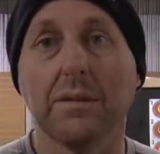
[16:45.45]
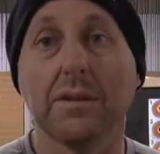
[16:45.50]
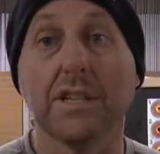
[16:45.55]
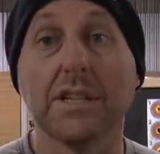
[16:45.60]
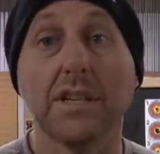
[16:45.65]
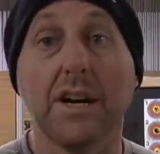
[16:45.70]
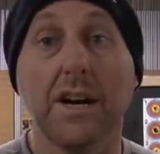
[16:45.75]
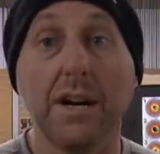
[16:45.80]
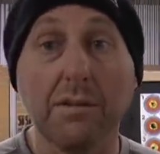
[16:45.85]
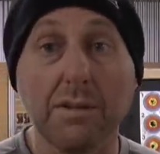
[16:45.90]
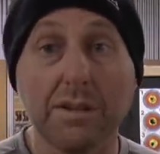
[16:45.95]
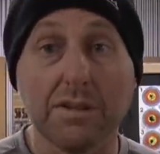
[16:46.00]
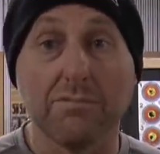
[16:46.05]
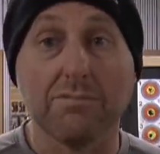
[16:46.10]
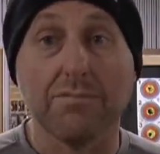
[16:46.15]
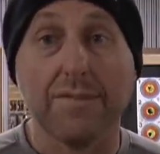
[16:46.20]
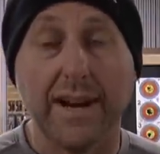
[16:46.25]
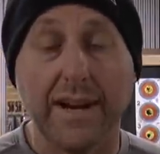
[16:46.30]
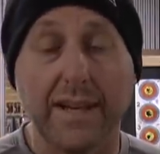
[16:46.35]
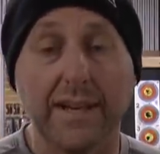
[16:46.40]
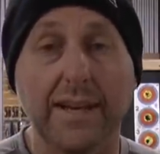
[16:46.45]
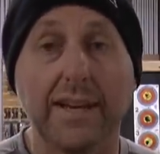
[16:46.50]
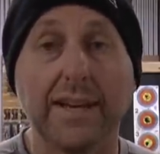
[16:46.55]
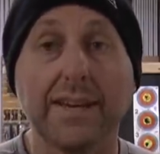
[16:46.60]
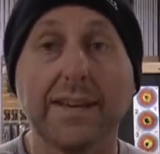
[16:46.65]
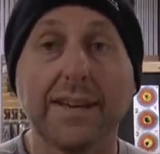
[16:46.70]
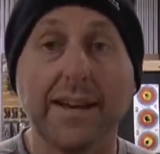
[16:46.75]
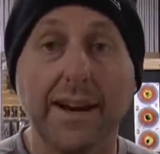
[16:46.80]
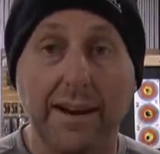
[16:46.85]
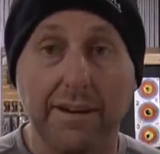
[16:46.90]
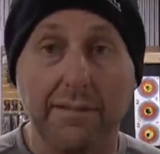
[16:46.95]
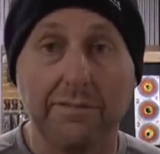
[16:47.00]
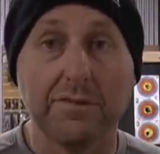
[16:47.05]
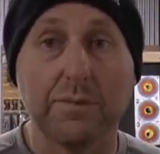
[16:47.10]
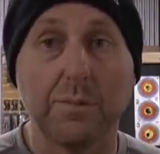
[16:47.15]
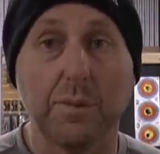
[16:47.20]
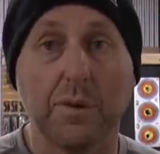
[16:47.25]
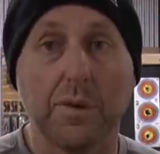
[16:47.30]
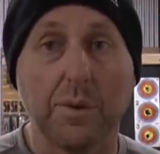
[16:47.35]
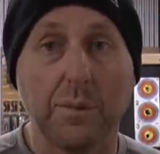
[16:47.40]
because I was really
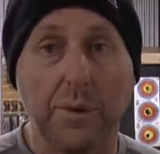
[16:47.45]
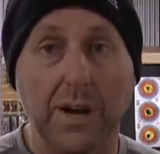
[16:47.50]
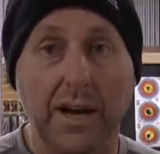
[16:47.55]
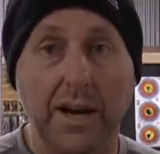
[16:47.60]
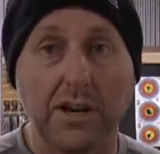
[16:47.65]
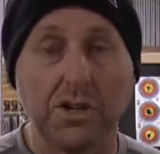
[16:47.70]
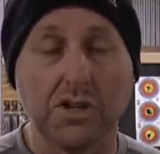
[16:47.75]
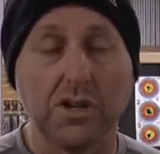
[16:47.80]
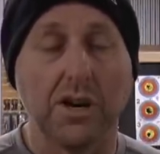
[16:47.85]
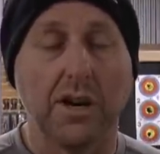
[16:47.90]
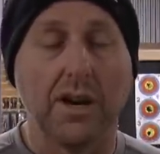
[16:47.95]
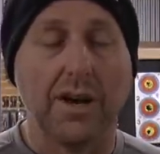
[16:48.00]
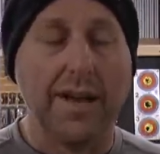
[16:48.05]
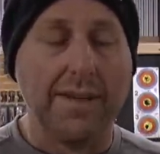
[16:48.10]
comfortable with the way I shot,